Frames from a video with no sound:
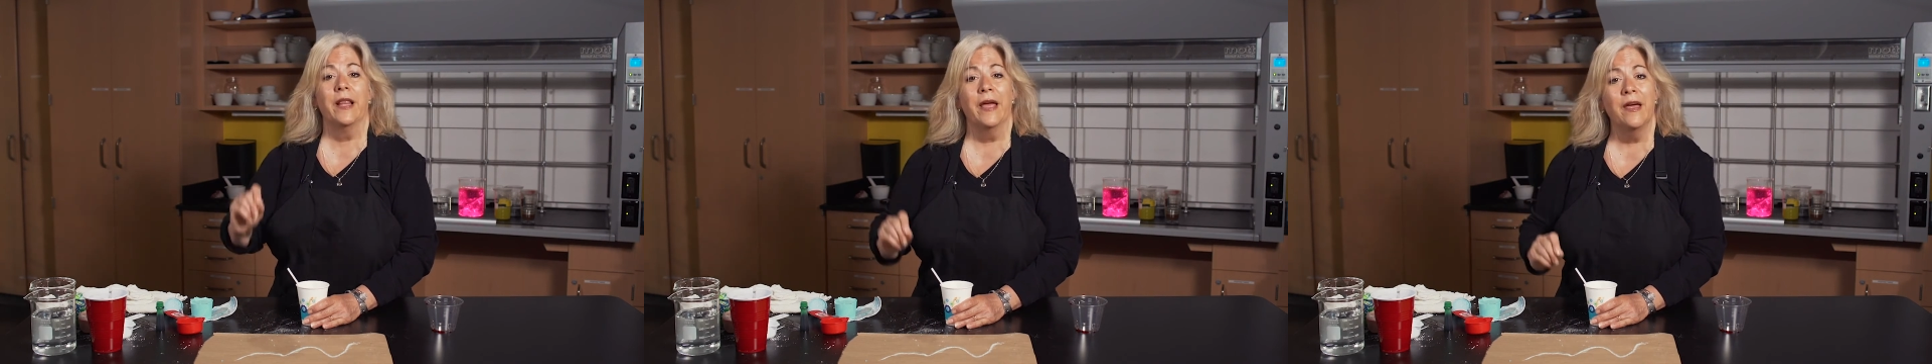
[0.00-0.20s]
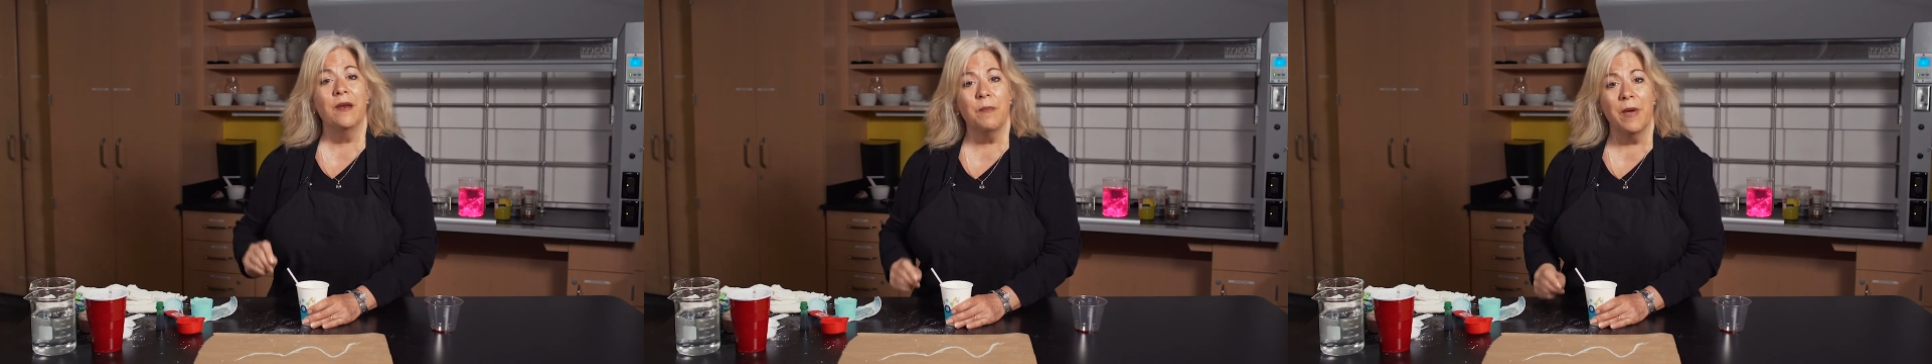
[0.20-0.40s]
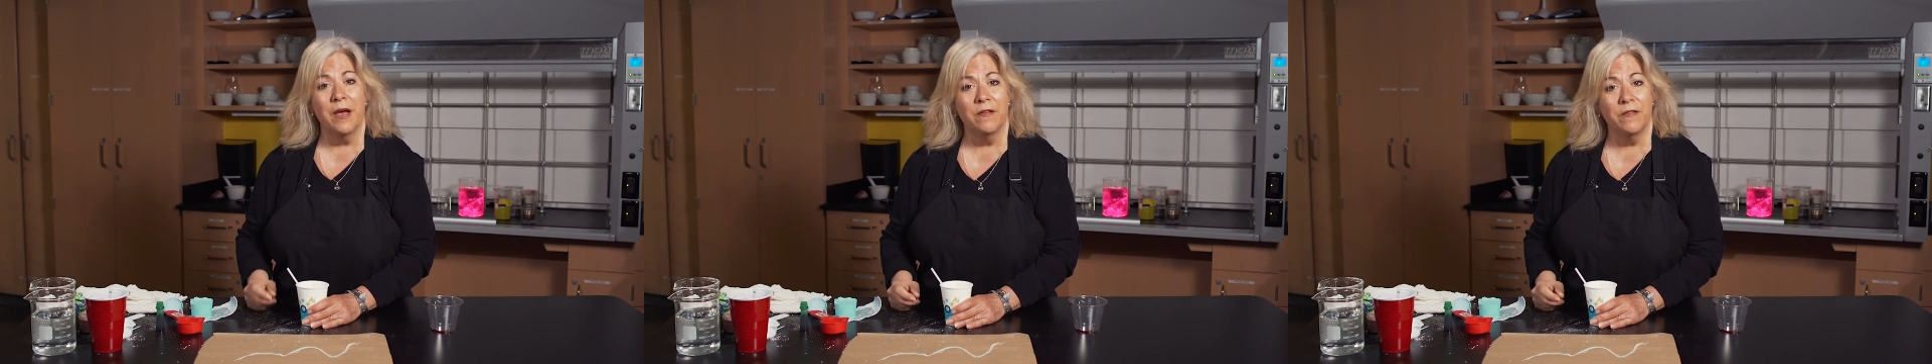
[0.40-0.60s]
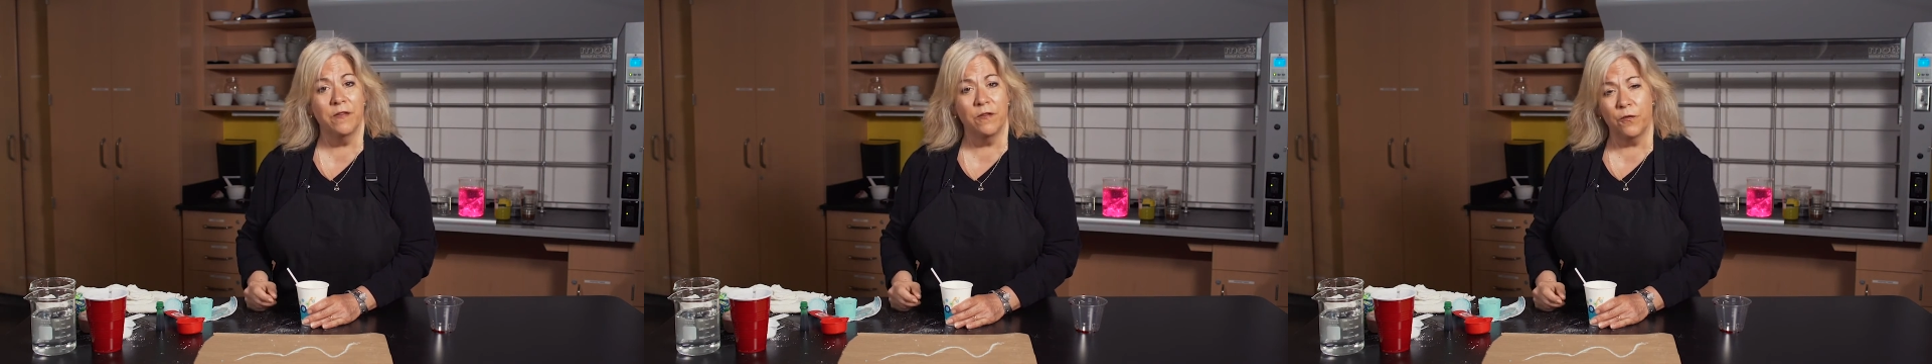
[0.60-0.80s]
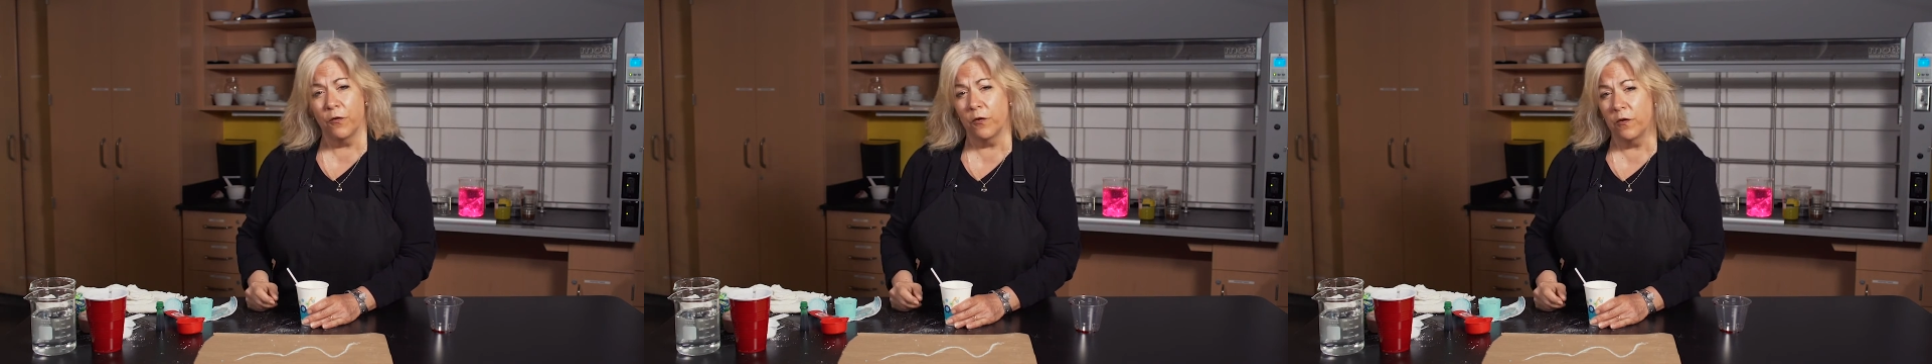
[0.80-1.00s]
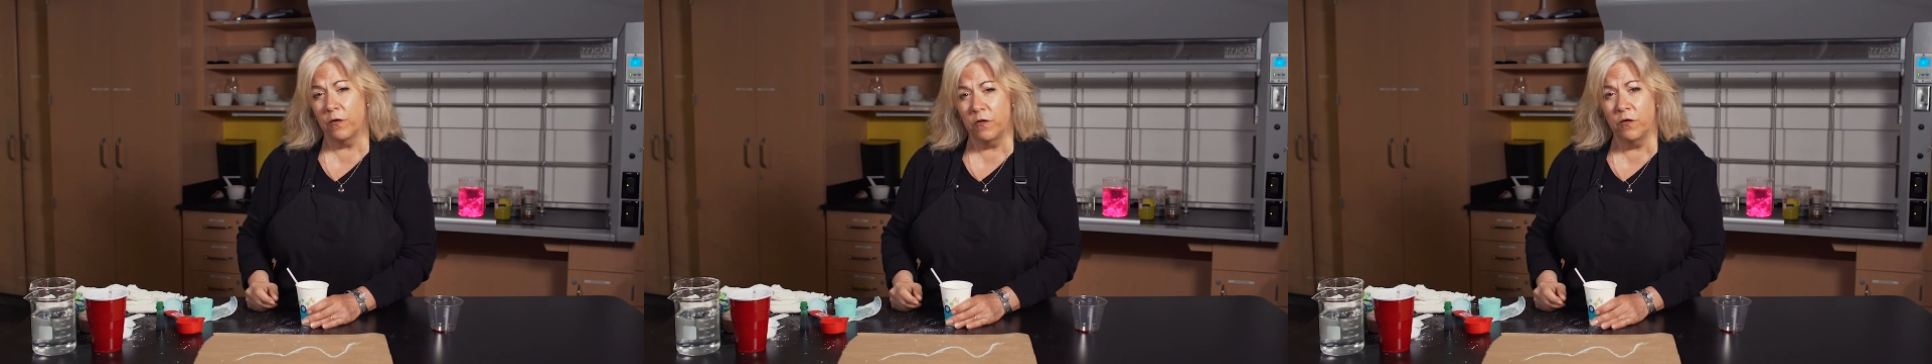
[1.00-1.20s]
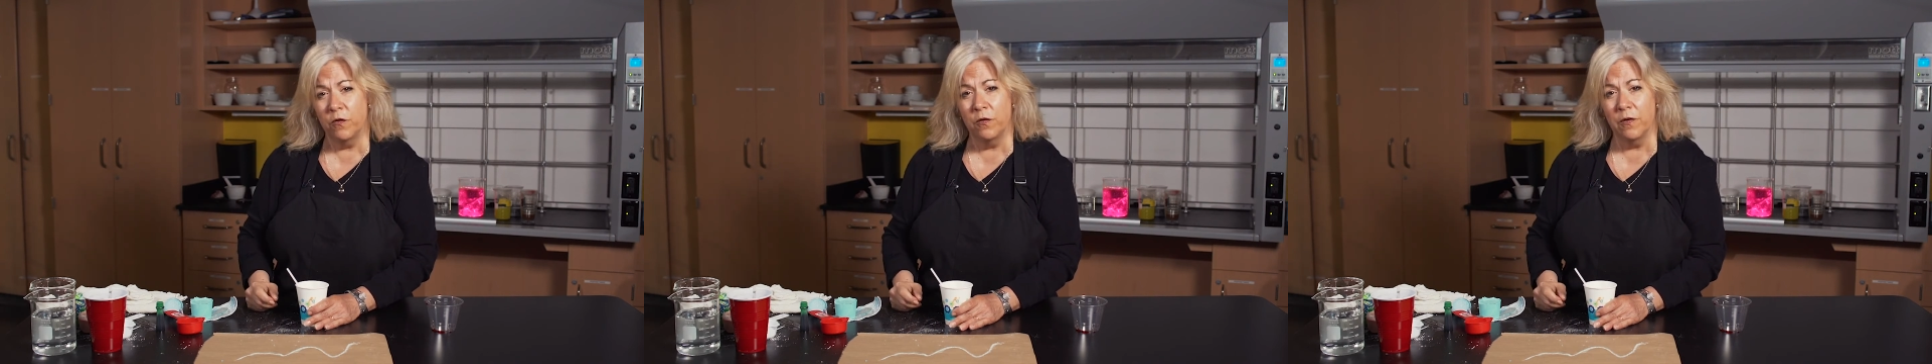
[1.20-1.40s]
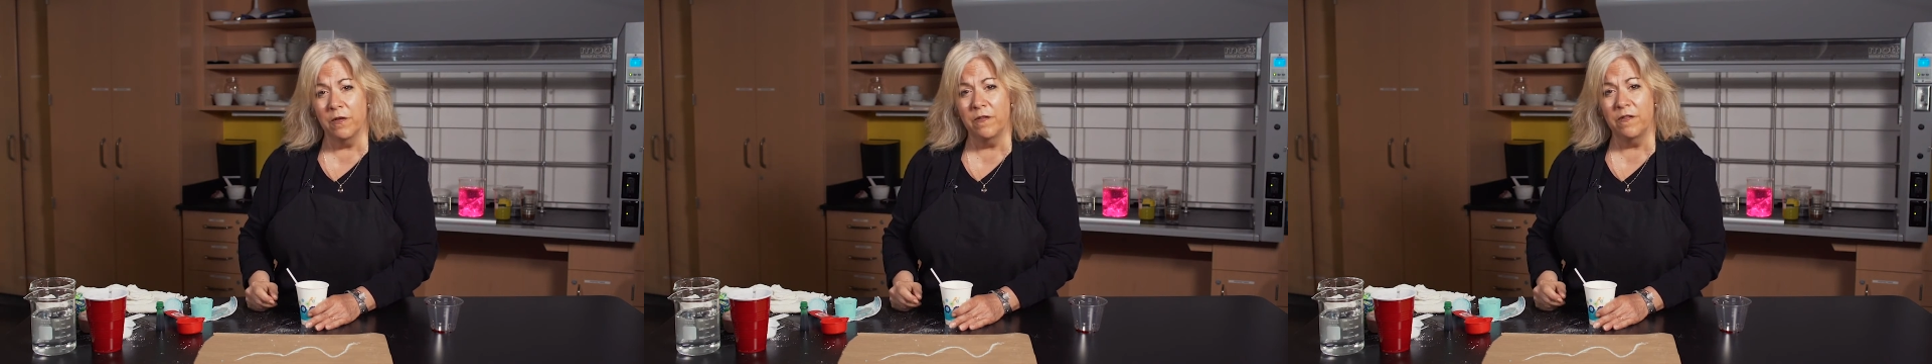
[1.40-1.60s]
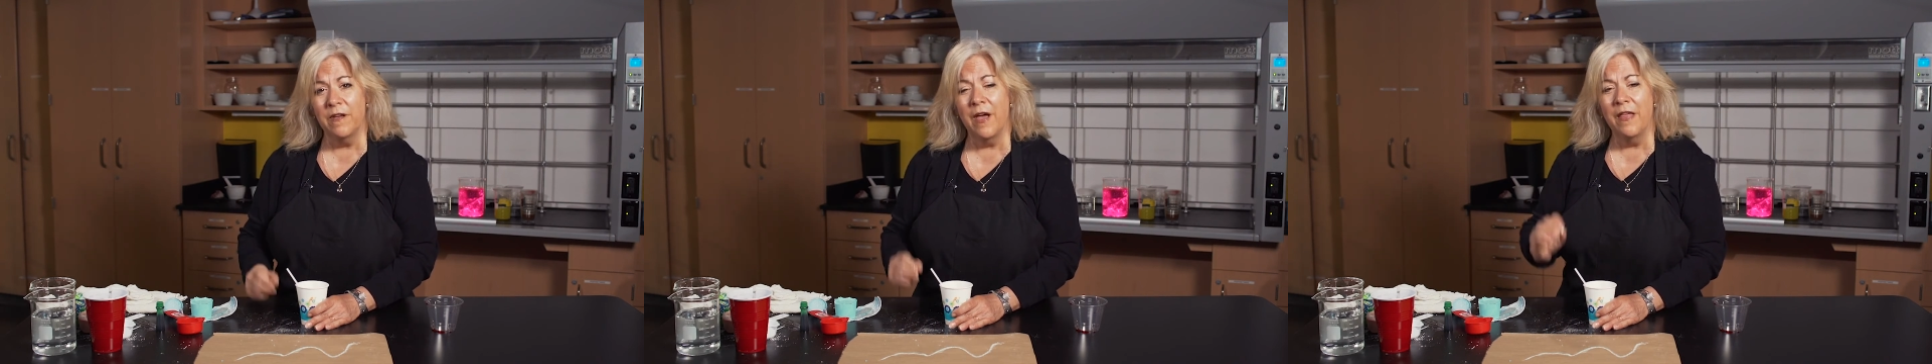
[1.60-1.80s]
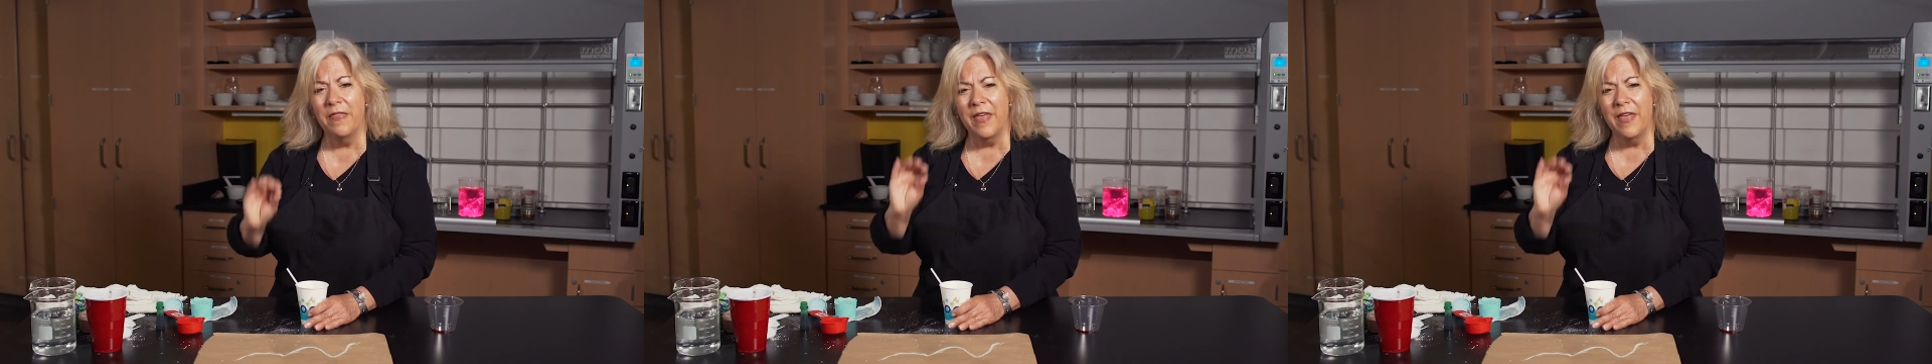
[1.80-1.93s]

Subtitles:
land masses for his students,